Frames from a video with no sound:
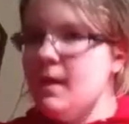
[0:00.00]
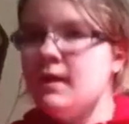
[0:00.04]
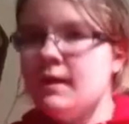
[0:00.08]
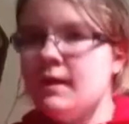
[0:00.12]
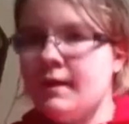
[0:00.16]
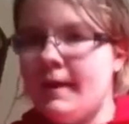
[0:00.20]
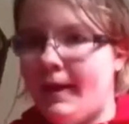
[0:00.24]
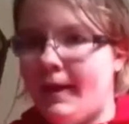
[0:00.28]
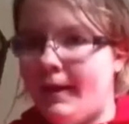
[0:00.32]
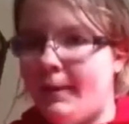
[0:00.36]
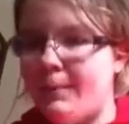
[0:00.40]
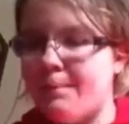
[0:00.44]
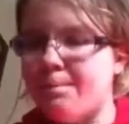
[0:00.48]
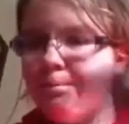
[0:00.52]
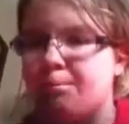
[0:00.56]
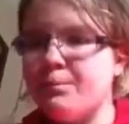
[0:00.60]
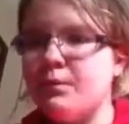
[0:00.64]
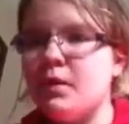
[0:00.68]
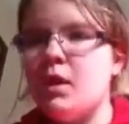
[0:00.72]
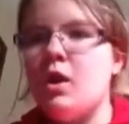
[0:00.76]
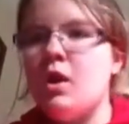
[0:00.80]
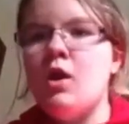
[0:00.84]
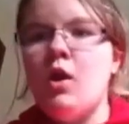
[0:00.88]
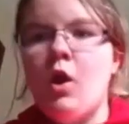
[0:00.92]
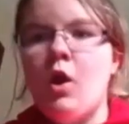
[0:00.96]
Now,
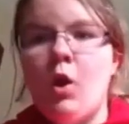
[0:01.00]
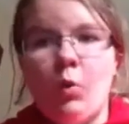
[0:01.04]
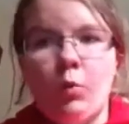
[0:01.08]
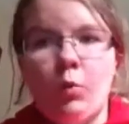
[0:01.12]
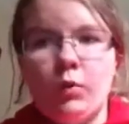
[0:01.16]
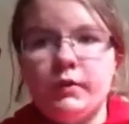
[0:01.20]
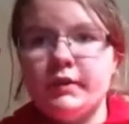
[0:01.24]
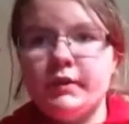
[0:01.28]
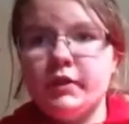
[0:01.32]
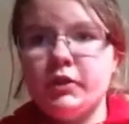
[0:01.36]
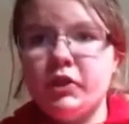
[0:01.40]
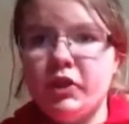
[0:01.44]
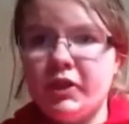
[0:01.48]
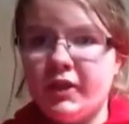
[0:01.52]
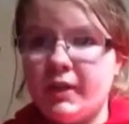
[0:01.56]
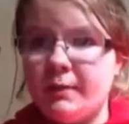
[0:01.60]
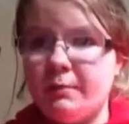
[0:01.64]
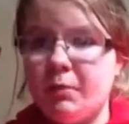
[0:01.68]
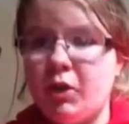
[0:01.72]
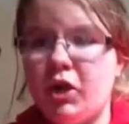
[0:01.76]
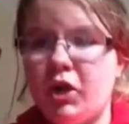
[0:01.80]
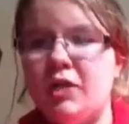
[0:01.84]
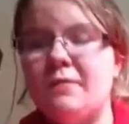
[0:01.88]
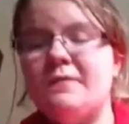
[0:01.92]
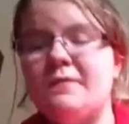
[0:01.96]
with the cooking
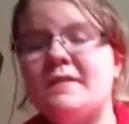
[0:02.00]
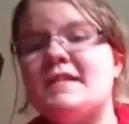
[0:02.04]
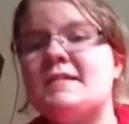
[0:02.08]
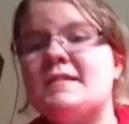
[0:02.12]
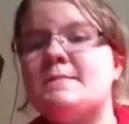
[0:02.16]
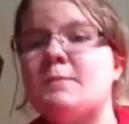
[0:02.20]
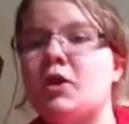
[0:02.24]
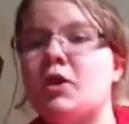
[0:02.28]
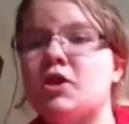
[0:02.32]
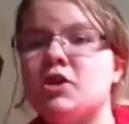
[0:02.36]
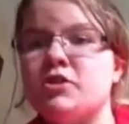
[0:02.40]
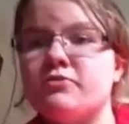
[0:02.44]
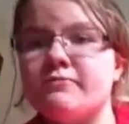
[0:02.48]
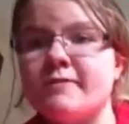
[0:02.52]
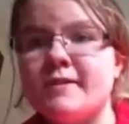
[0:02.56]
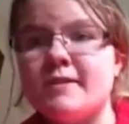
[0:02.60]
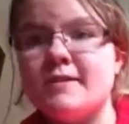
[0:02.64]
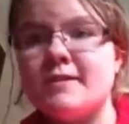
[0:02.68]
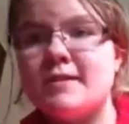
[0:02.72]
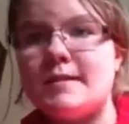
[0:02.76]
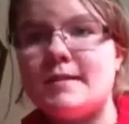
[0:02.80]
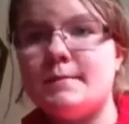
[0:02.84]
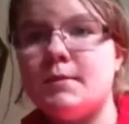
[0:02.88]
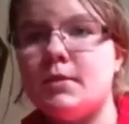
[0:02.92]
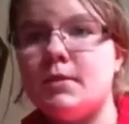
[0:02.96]
part, this part is real
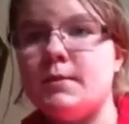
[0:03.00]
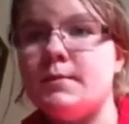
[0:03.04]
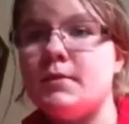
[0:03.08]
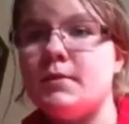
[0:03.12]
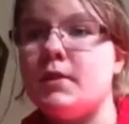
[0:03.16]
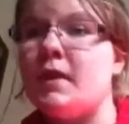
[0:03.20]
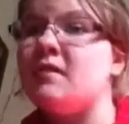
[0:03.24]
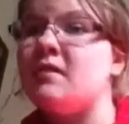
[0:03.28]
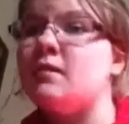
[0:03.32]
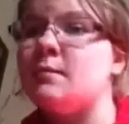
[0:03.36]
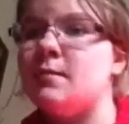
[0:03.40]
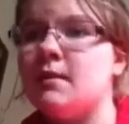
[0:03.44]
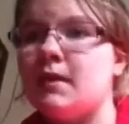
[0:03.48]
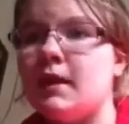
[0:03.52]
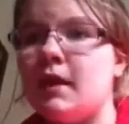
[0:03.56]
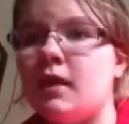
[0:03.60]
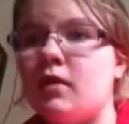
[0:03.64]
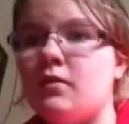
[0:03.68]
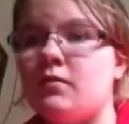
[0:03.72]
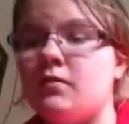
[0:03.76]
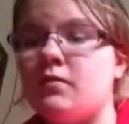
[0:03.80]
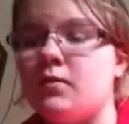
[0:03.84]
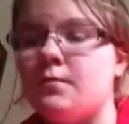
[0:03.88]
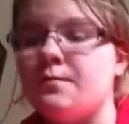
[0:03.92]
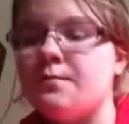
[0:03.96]
simple, but you have to be
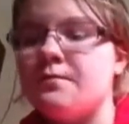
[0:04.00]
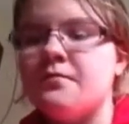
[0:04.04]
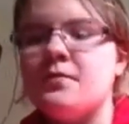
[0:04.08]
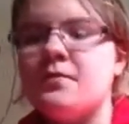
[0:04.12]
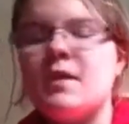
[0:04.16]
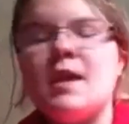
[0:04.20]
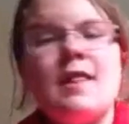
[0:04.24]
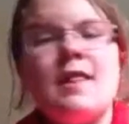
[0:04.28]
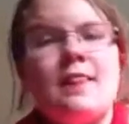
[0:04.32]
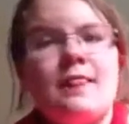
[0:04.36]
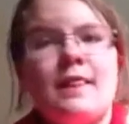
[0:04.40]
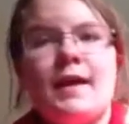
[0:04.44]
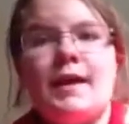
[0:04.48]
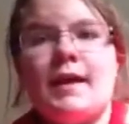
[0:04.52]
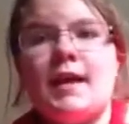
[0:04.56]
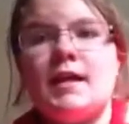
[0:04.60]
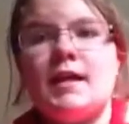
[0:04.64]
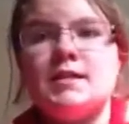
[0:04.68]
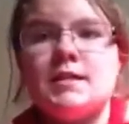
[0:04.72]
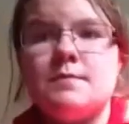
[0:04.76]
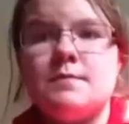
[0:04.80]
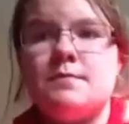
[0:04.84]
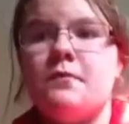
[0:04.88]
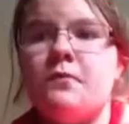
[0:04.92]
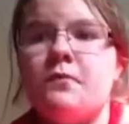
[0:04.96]
careful. Like I
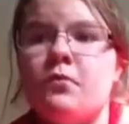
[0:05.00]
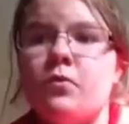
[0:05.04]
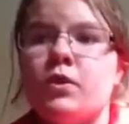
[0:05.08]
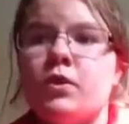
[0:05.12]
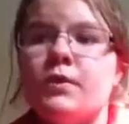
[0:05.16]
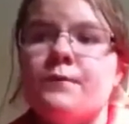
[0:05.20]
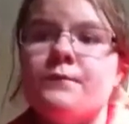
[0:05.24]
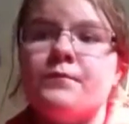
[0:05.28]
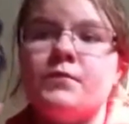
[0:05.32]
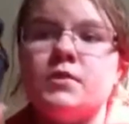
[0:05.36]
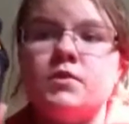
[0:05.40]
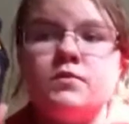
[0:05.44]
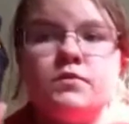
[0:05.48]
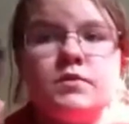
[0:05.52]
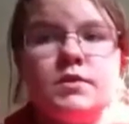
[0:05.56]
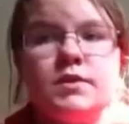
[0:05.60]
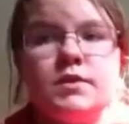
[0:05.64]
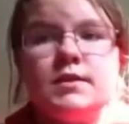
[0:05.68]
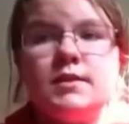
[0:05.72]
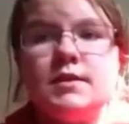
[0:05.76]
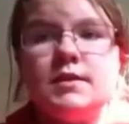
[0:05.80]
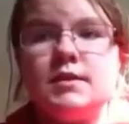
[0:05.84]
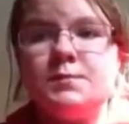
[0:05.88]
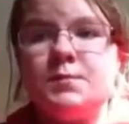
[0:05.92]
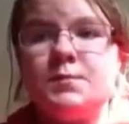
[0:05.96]
said before,
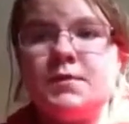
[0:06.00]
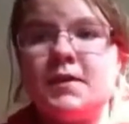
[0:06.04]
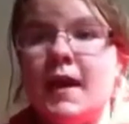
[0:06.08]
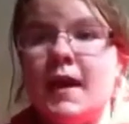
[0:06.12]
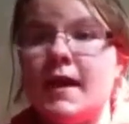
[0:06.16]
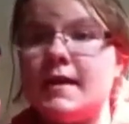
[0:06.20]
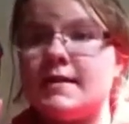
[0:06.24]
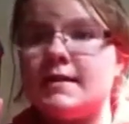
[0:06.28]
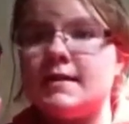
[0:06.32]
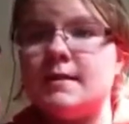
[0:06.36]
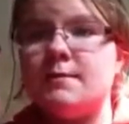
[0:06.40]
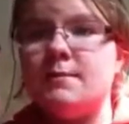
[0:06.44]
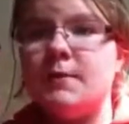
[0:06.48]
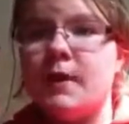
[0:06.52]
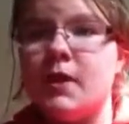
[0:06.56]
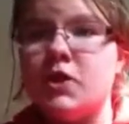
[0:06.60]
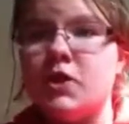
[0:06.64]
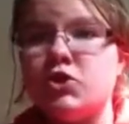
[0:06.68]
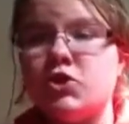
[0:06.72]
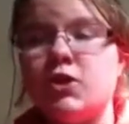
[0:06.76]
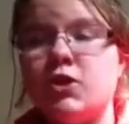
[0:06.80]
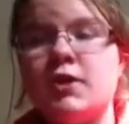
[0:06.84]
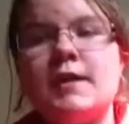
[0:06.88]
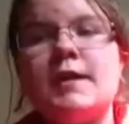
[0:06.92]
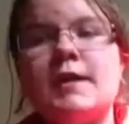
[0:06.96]
using this potassium
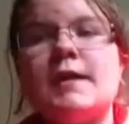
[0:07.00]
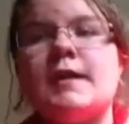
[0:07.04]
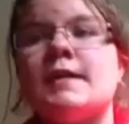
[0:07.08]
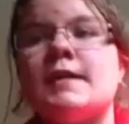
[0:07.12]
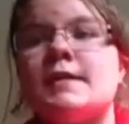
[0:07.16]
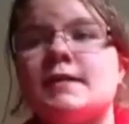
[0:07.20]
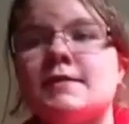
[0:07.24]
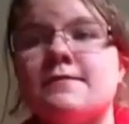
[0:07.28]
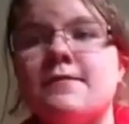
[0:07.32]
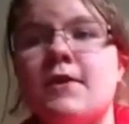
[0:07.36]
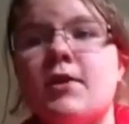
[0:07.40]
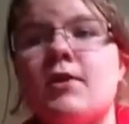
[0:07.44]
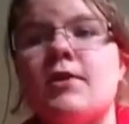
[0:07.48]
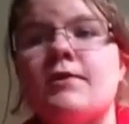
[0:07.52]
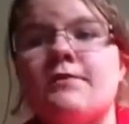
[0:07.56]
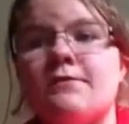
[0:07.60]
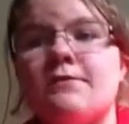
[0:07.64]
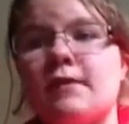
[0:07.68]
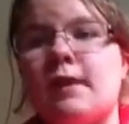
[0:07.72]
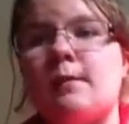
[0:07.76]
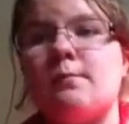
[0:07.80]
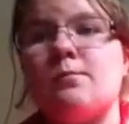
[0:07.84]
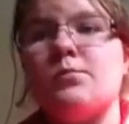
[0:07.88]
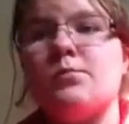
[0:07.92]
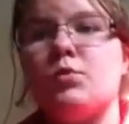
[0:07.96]
nitrate, it is very
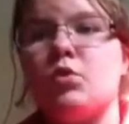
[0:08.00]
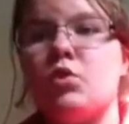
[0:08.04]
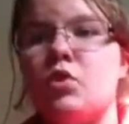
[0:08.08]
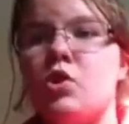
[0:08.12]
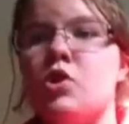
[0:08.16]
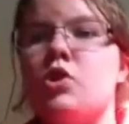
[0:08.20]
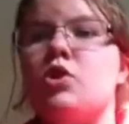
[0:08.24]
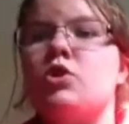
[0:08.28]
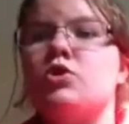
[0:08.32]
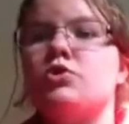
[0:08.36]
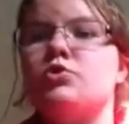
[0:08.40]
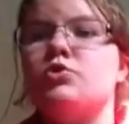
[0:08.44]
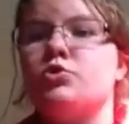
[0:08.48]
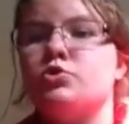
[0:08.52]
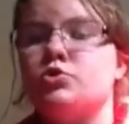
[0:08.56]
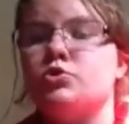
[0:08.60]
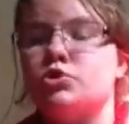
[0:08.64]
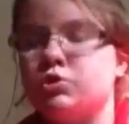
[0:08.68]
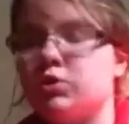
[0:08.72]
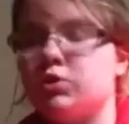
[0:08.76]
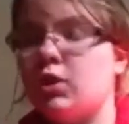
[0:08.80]
flammable. So